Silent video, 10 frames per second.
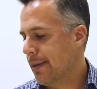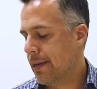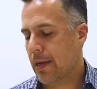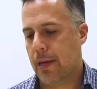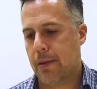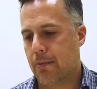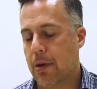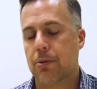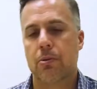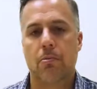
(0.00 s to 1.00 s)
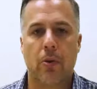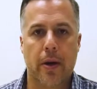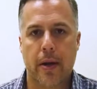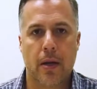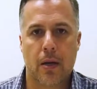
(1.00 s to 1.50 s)
a restroom
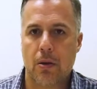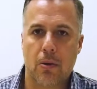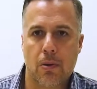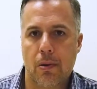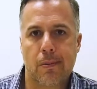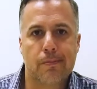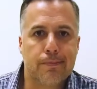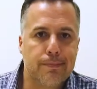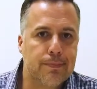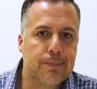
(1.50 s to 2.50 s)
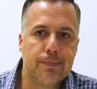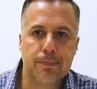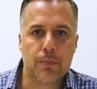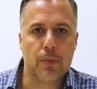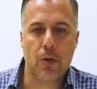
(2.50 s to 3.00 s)
break, or,
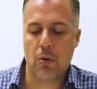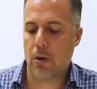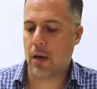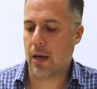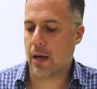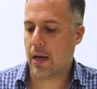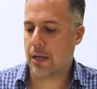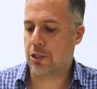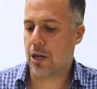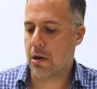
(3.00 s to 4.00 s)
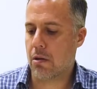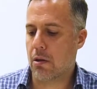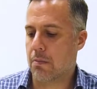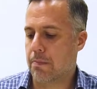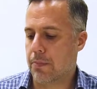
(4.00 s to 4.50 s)
you know, a, a
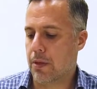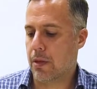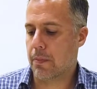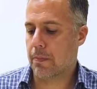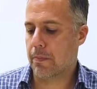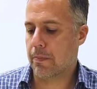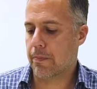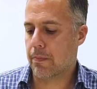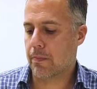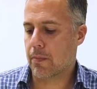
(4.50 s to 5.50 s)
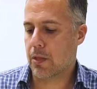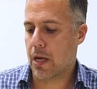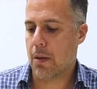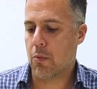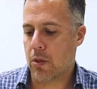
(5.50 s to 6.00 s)
general
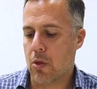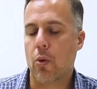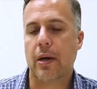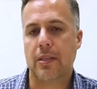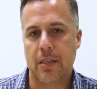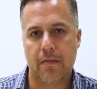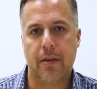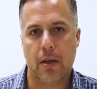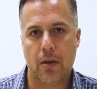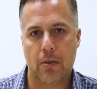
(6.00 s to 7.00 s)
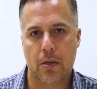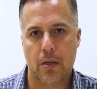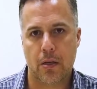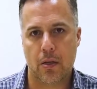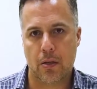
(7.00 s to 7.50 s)
time with no activity on
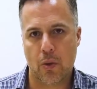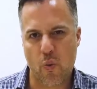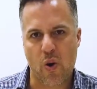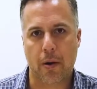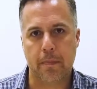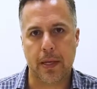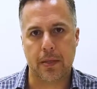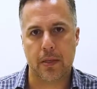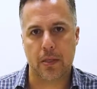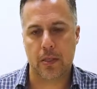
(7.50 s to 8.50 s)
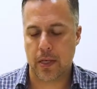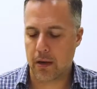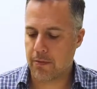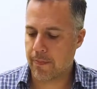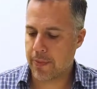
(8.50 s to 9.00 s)
the on the work piece
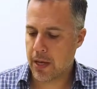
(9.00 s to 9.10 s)
itself